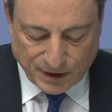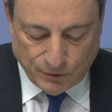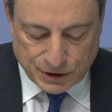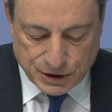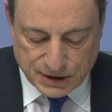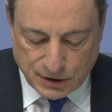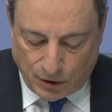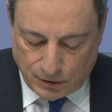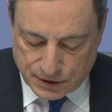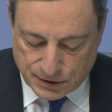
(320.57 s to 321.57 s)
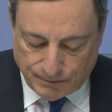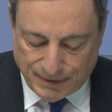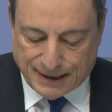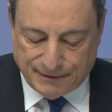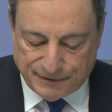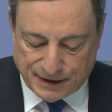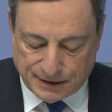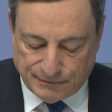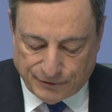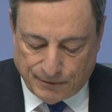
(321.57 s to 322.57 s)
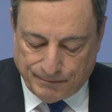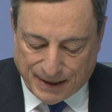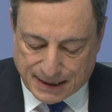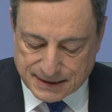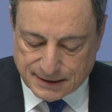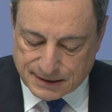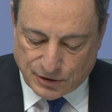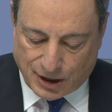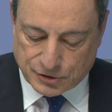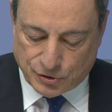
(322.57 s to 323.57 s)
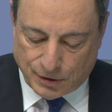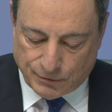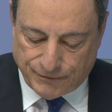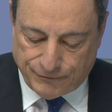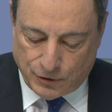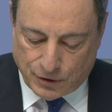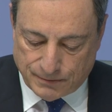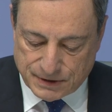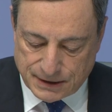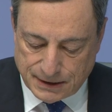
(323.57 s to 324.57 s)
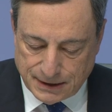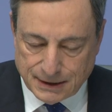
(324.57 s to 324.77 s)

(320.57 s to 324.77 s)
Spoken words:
which is also benefiting from past structural reforms,